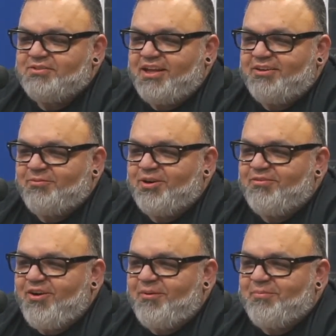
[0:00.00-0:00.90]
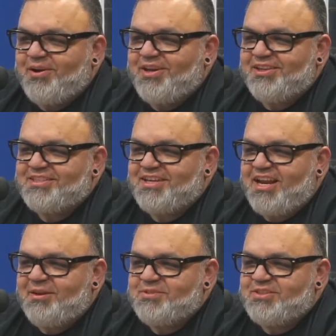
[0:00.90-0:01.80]
Like one of our bucket list
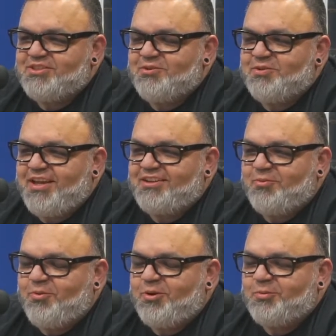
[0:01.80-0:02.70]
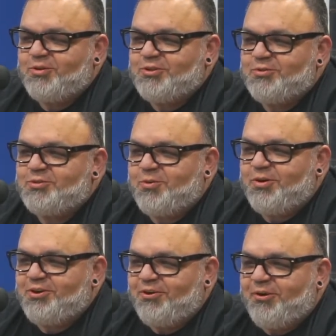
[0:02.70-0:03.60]
items is doing like the World War II tour in Europe.